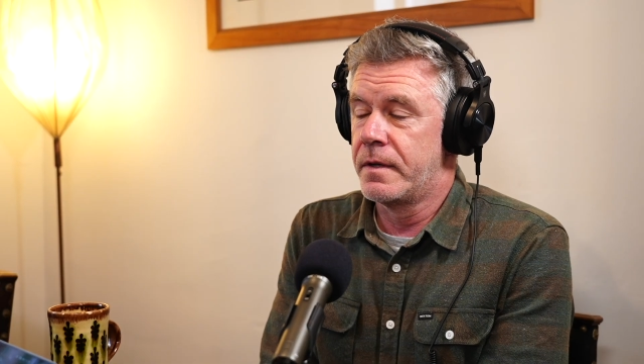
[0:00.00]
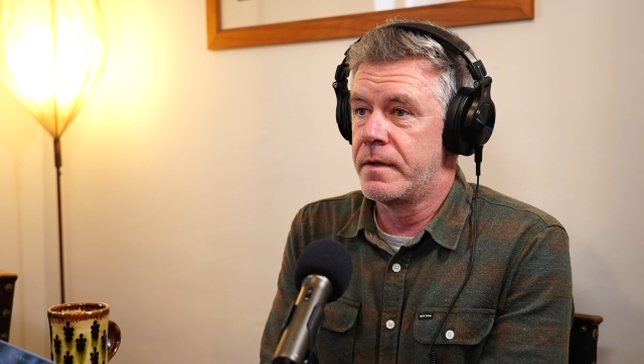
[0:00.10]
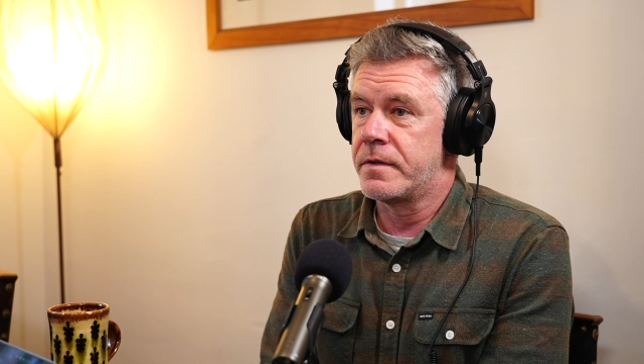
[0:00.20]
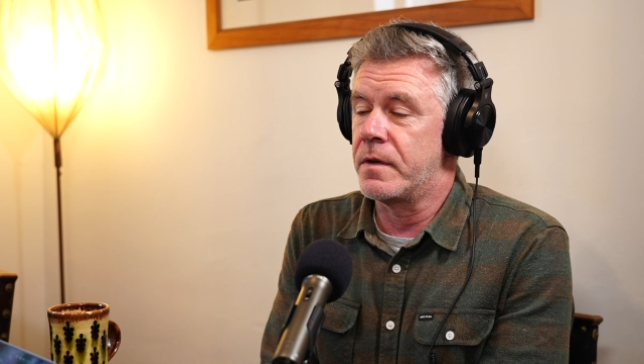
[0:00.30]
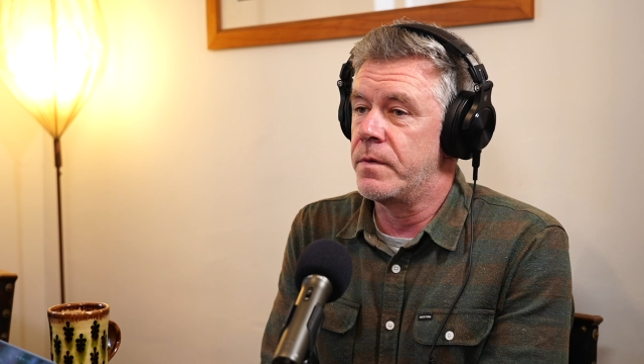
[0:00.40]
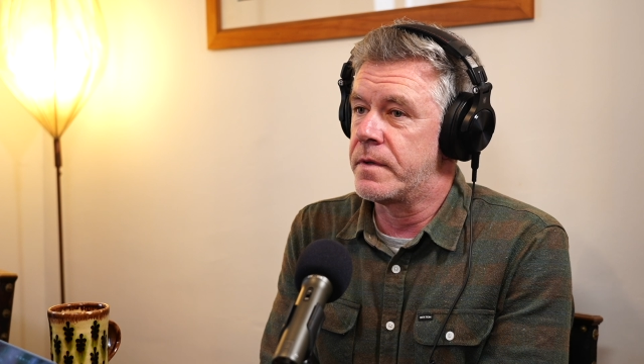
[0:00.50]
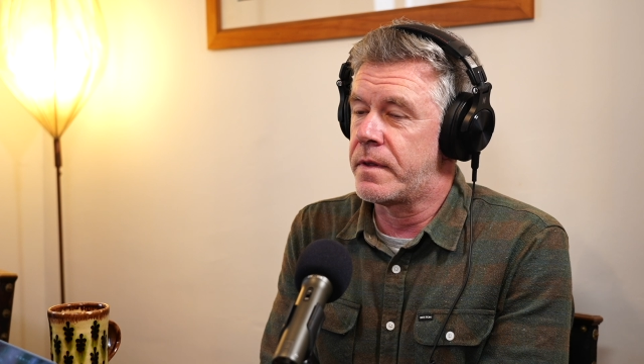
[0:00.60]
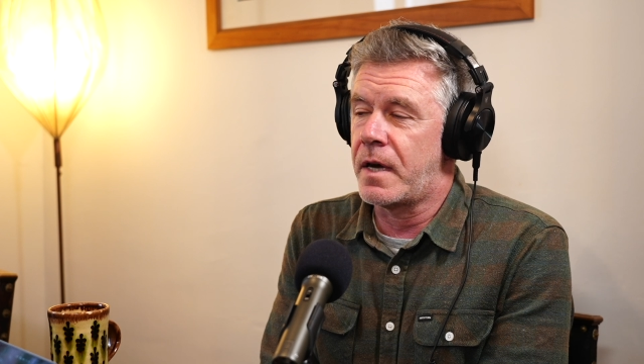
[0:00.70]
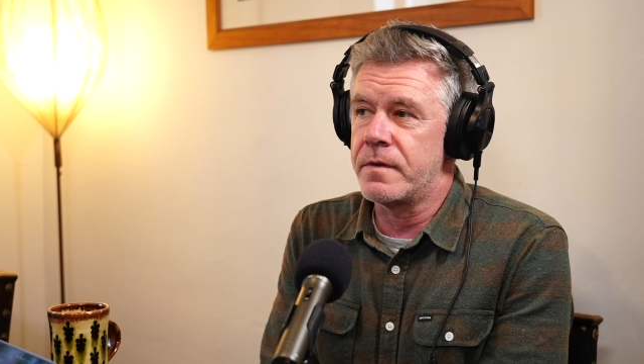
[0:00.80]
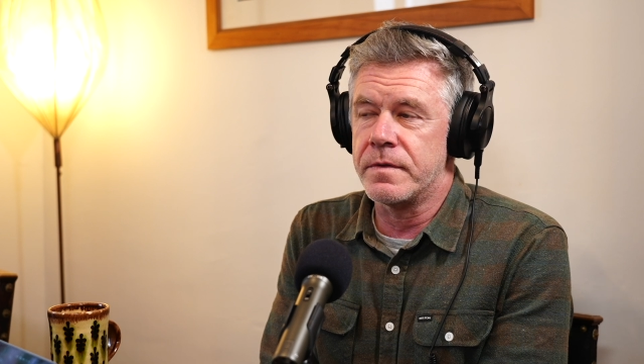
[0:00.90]
So it was
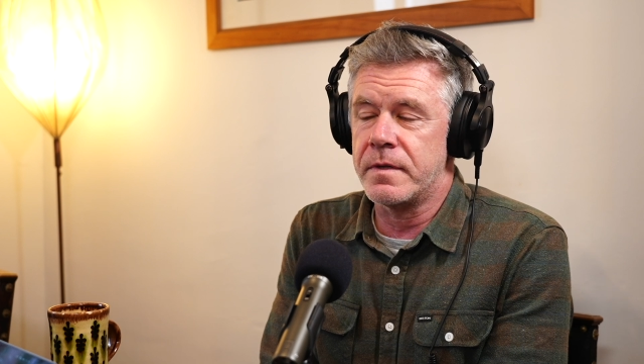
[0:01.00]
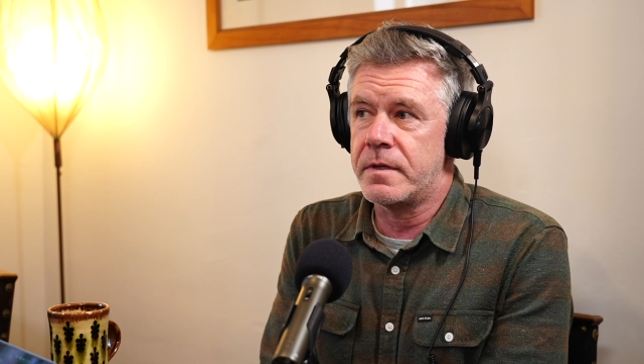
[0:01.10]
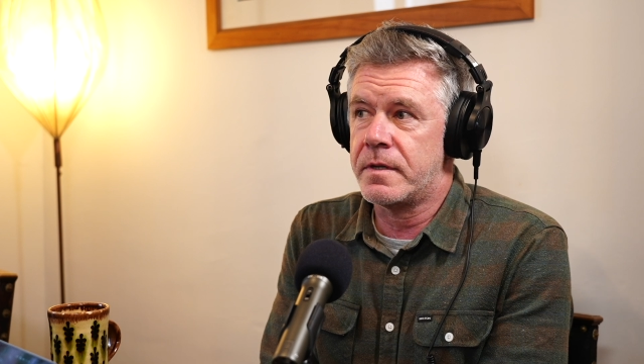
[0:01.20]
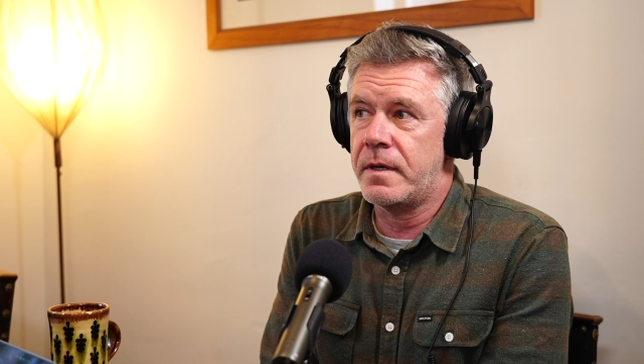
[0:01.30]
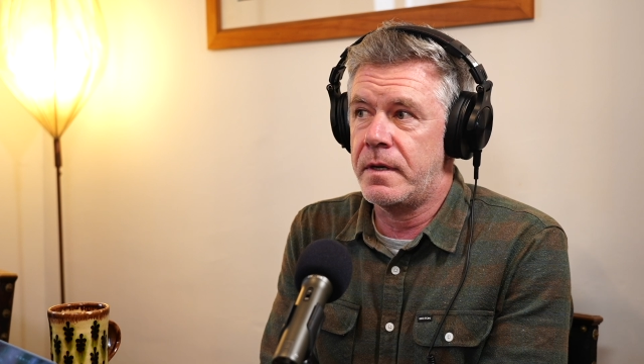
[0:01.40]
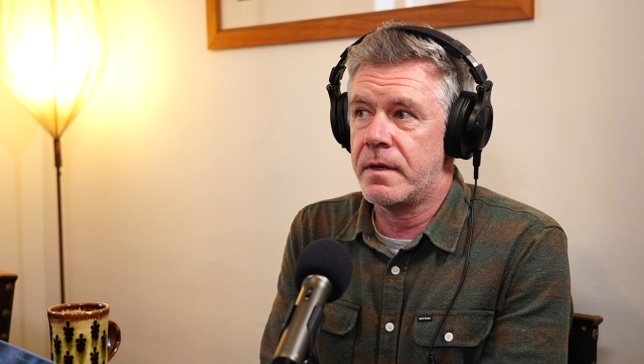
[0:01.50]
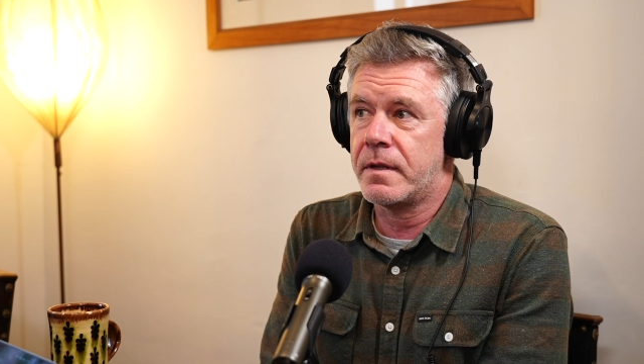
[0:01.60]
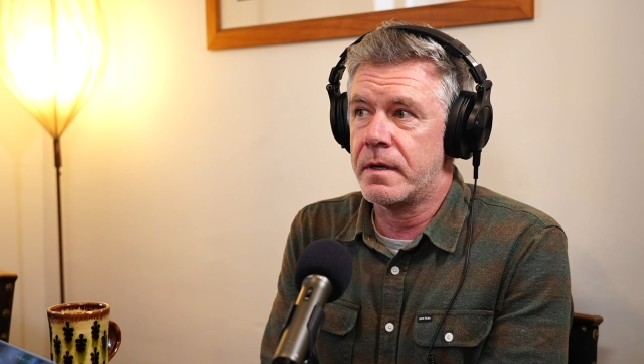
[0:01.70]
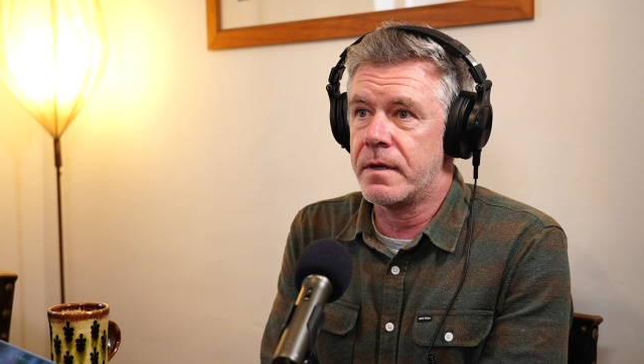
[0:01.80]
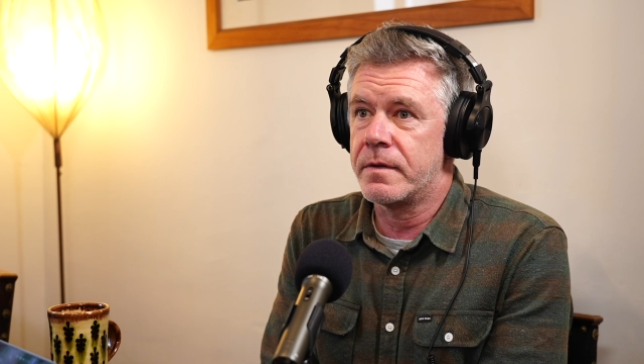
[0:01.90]
1,000 CC, I
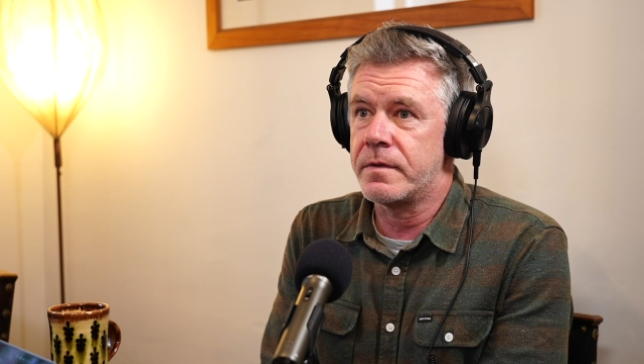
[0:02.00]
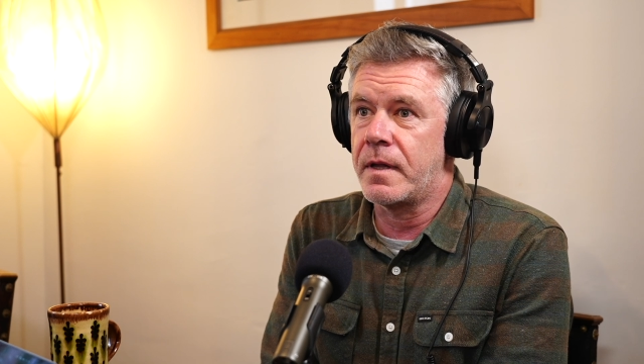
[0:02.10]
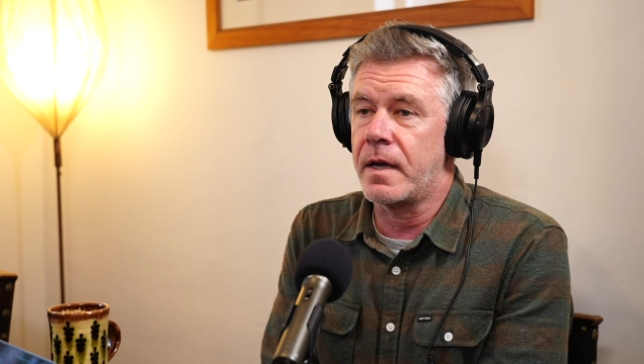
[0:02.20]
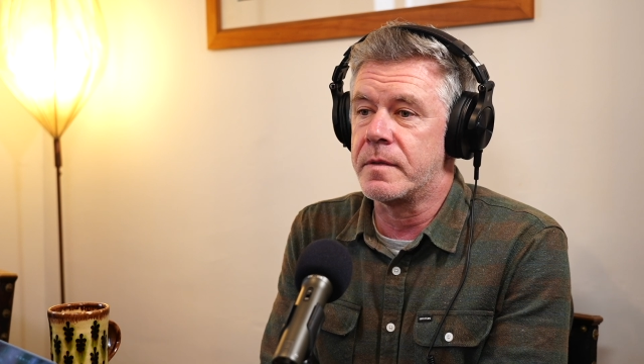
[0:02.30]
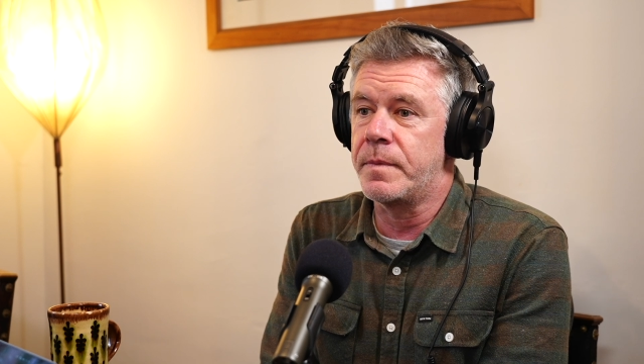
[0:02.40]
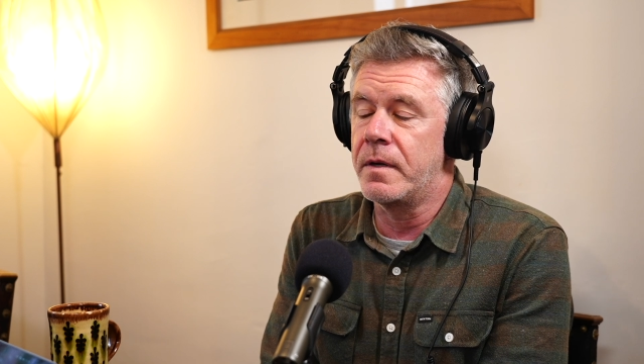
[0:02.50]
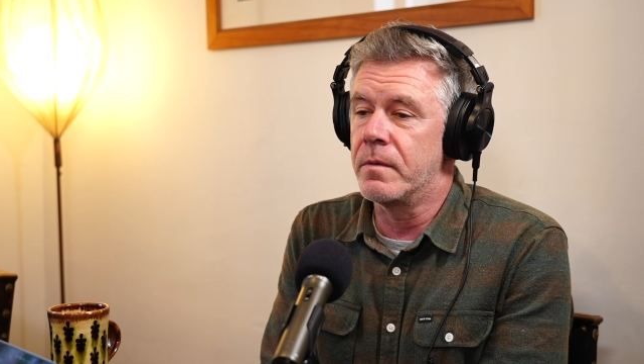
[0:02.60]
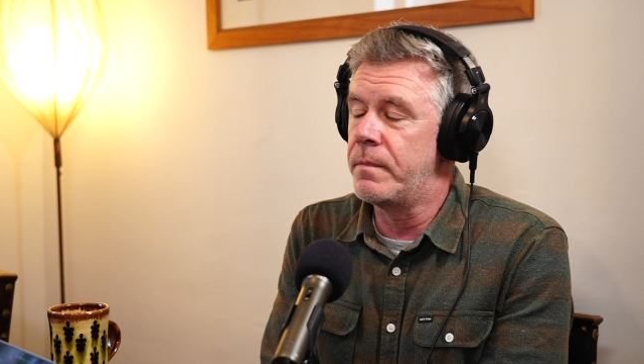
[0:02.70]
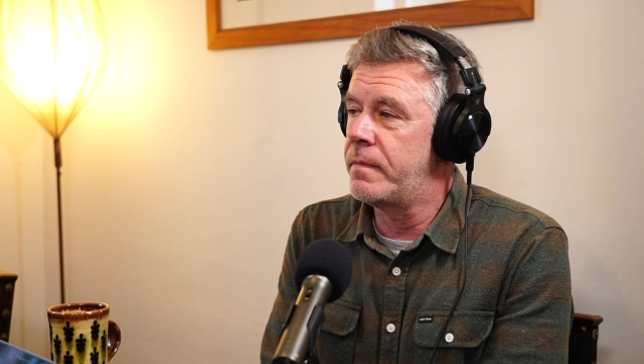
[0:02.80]
think. So they had to be little